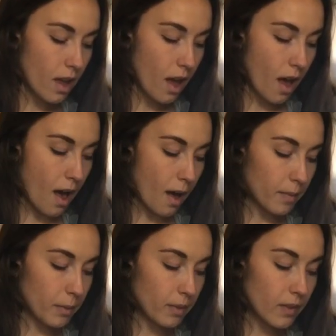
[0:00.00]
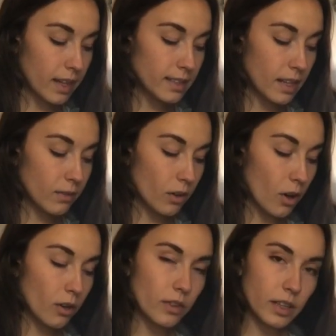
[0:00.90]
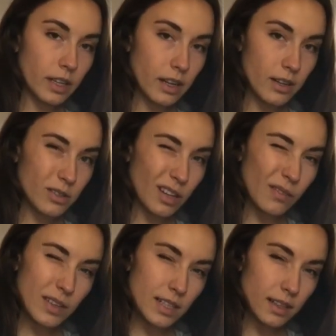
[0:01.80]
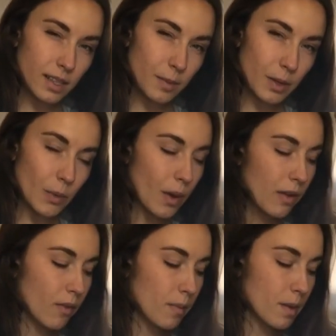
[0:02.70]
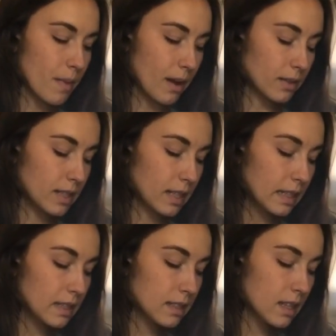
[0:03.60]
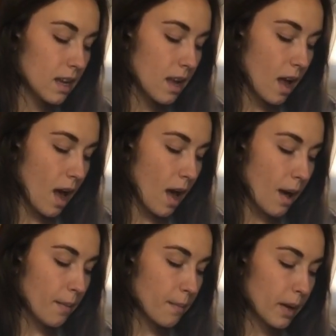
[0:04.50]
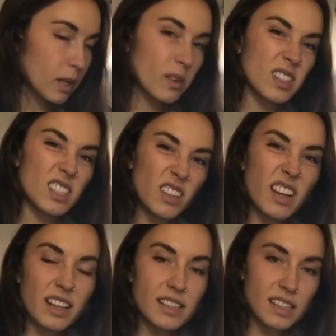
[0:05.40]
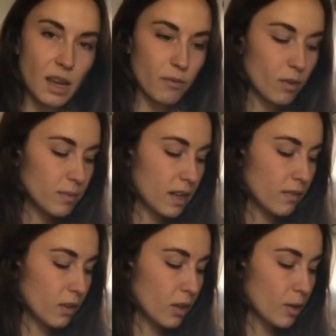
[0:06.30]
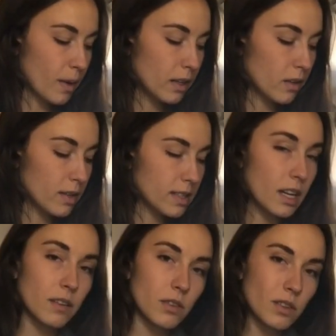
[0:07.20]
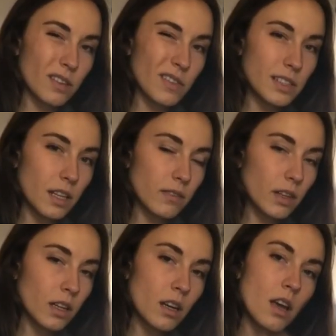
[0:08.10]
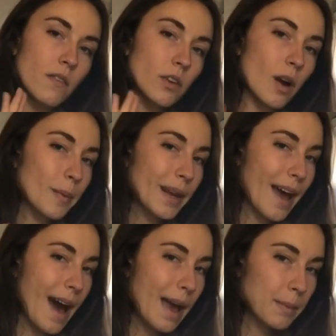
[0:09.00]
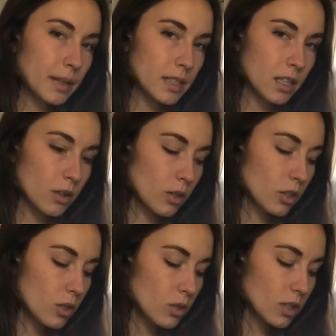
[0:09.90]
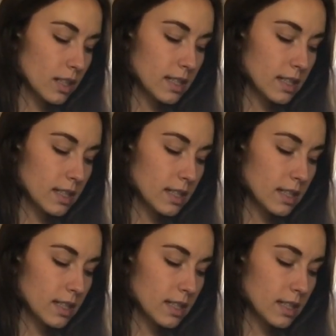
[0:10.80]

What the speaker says: and we've got Denver over here. So Denver's a little bit away from the mountains, but you can still kind of see them from Denver. You might notice that if you live in Denver. If you're up in a high building, you can usually